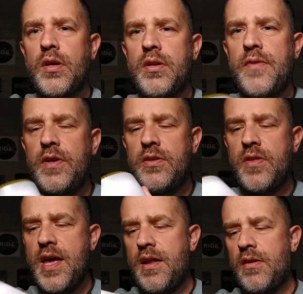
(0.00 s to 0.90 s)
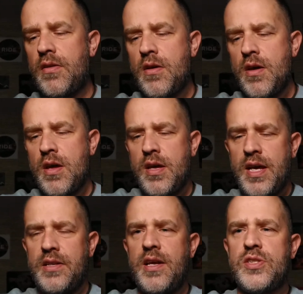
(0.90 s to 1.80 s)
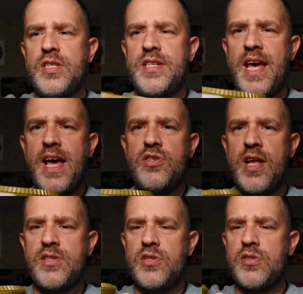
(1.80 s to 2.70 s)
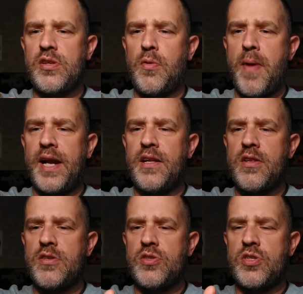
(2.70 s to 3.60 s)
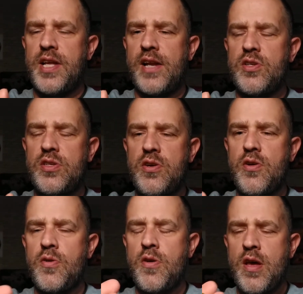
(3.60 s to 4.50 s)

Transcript: Definitely do that. It does detach. It has this little magnet that just attaches here.